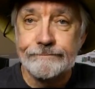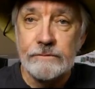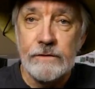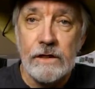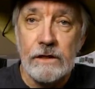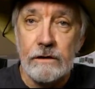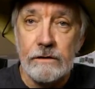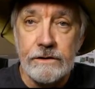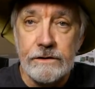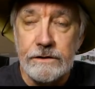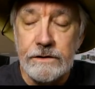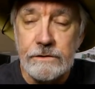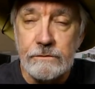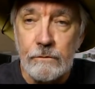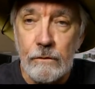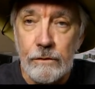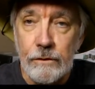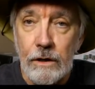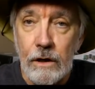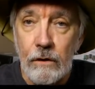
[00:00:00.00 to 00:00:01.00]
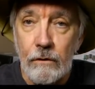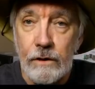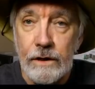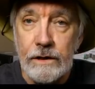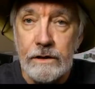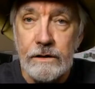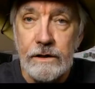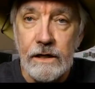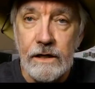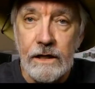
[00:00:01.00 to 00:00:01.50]
You know, you just won't know
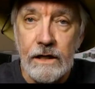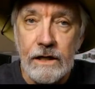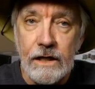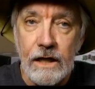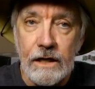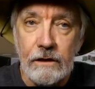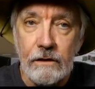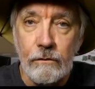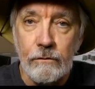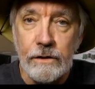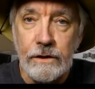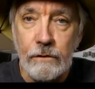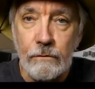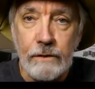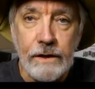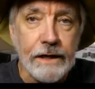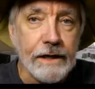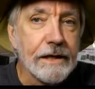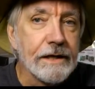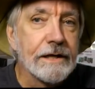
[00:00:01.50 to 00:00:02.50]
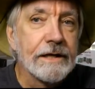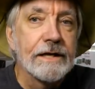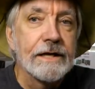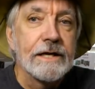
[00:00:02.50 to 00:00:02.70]
it. They kind of go in quick.